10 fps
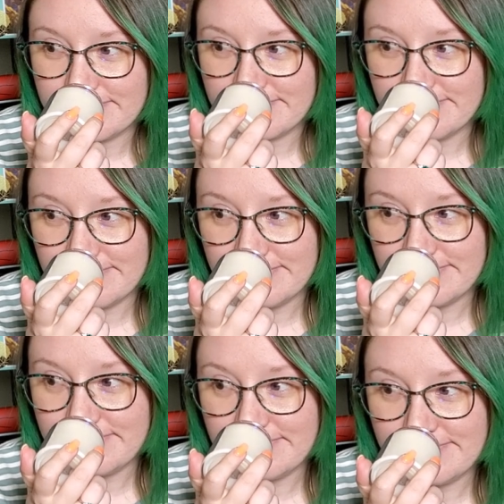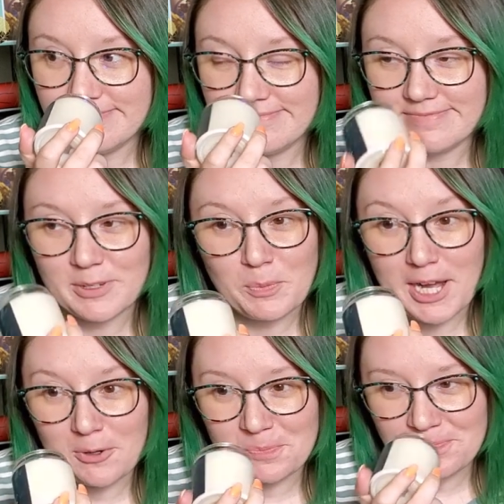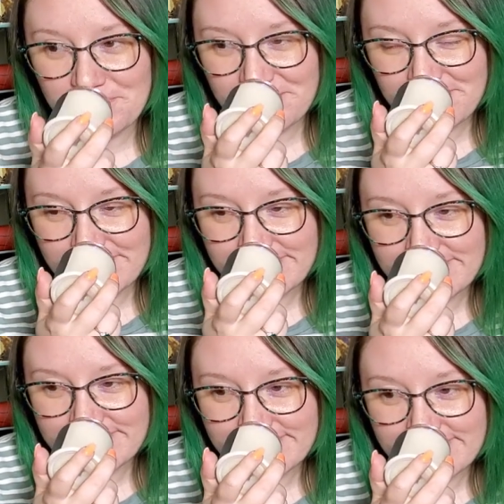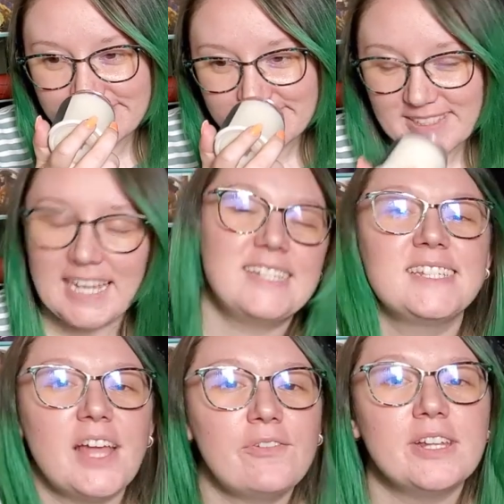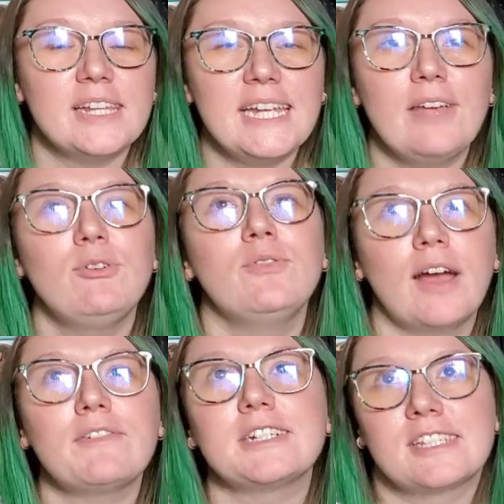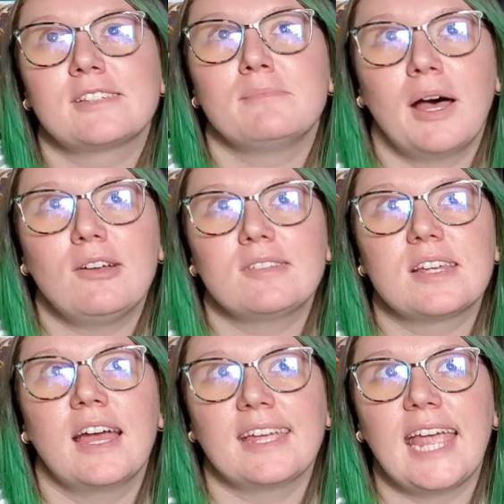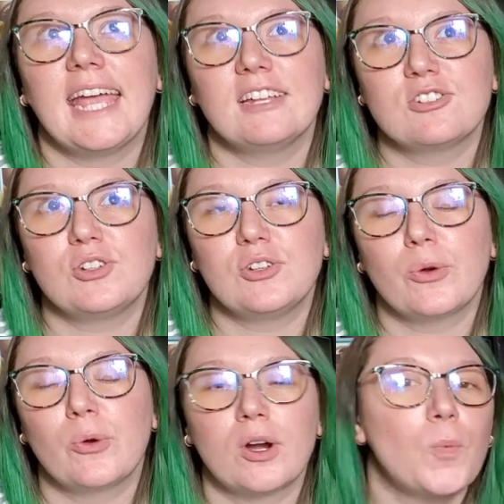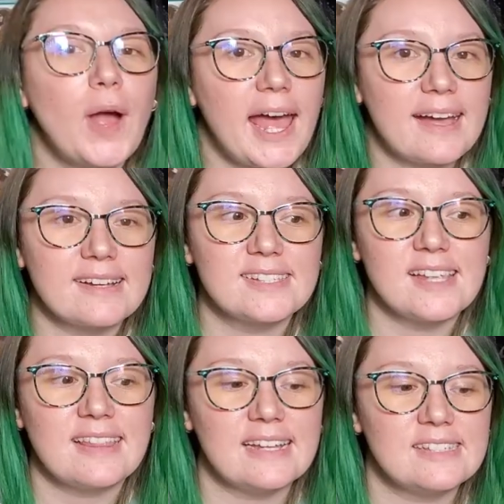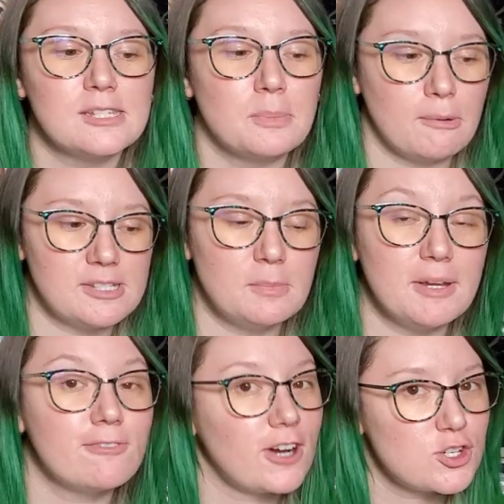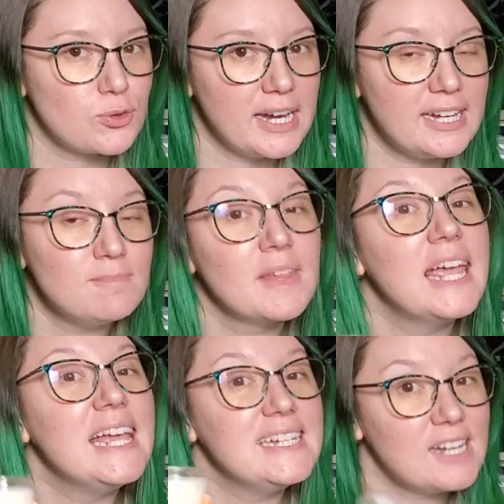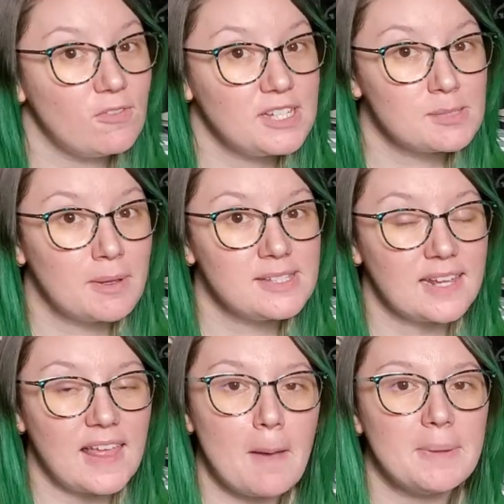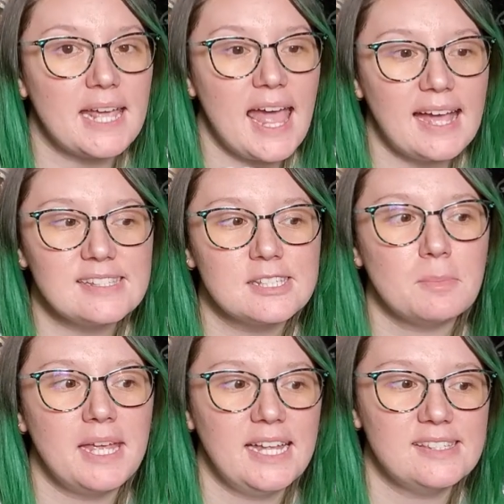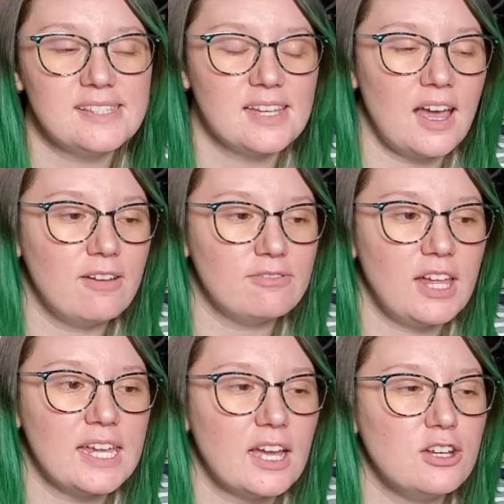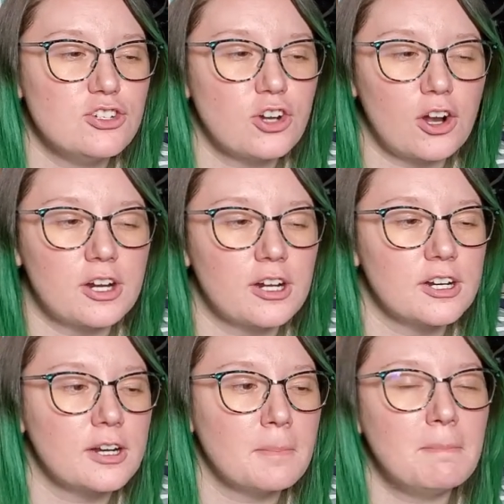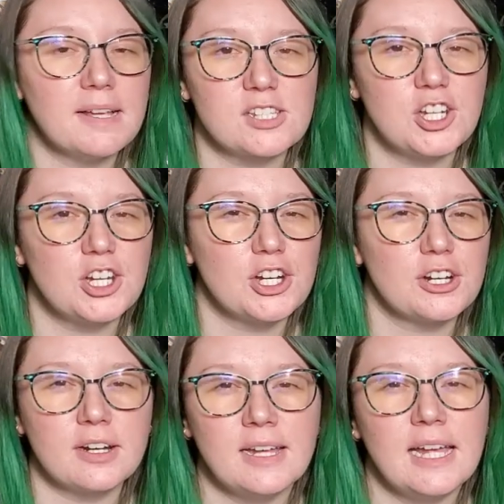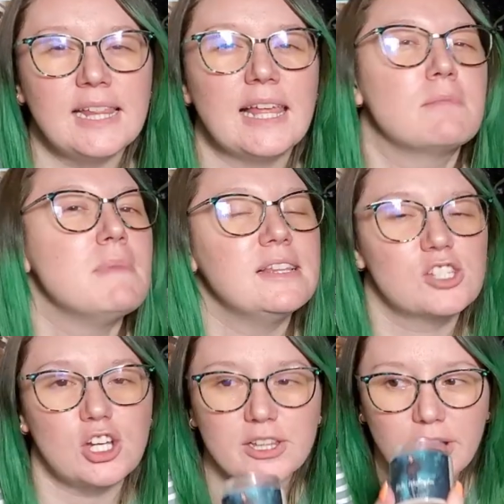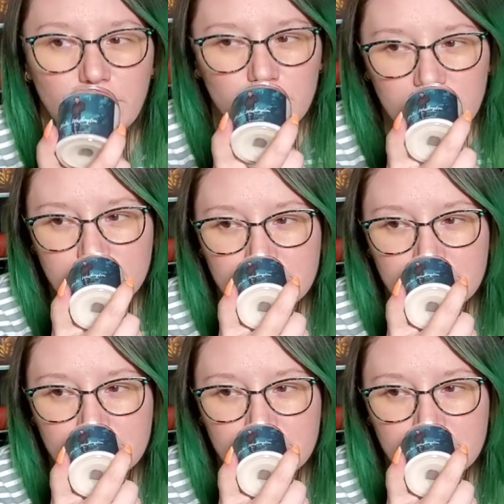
Mmm. Wow. It's definitely, if you've ever smelt a candle or a wax that's supposed to be fresh rain, definitely smells like that, but it has some hints of like a darker, muskier, like men's cologne.